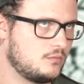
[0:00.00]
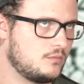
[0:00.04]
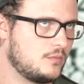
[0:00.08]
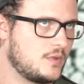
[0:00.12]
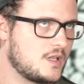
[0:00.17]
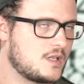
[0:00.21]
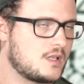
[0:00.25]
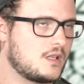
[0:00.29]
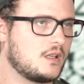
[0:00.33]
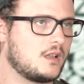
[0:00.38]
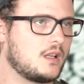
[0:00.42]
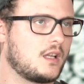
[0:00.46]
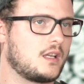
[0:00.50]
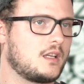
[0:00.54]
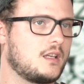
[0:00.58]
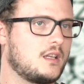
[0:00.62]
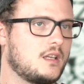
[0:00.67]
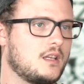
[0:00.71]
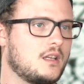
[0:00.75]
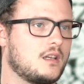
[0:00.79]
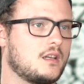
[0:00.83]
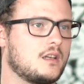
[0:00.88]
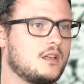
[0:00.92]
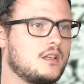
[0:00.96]
basically like
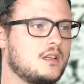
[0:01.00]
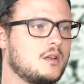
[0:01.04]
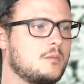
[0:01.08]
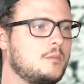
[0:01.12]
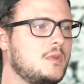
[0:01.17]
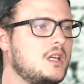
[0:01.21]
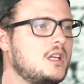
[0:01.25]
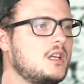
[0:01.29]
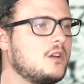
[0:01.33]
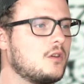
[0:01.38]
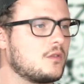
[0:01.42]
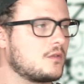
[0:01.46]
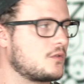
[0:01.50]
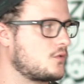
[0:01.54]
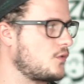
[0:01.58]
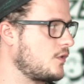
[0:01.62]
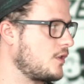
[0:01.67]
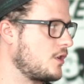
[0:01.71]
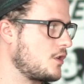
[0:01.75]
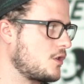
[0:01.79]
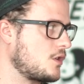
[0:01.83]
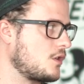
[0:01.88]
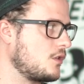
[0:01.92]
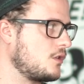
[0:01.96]
in a meaning of a
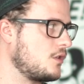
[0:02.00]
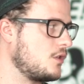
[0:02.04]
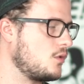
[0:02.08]
traditional